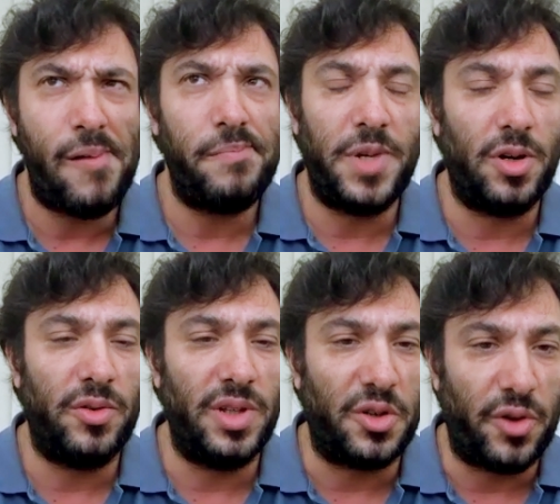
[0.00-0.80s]
you don't
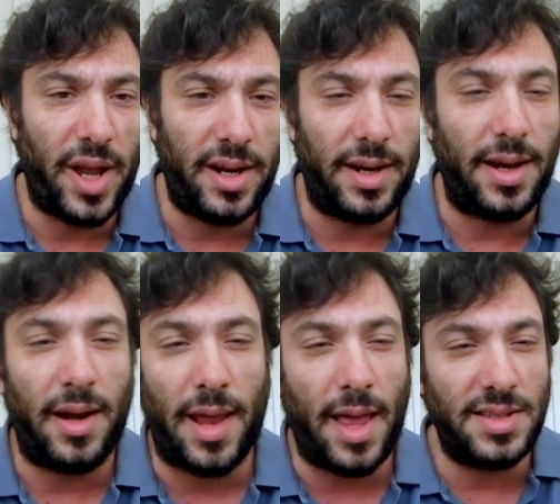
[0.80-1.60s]
really create it, and
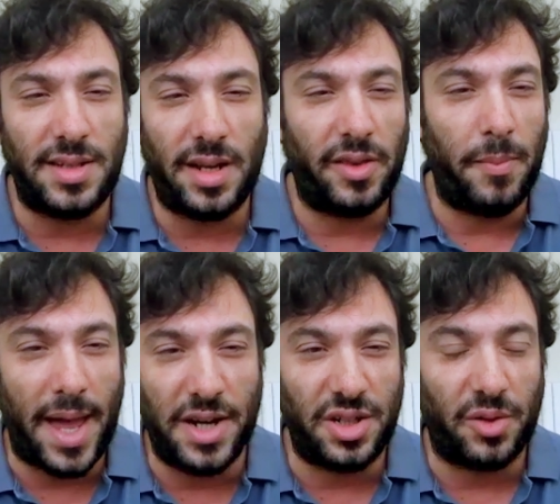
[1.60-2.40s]
hence none of the
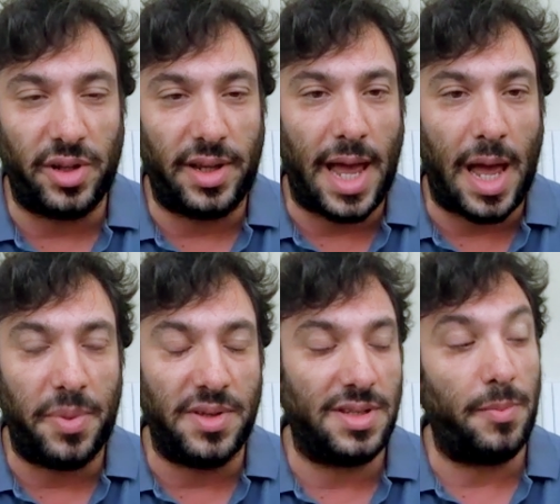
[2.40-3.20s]
magic really happens.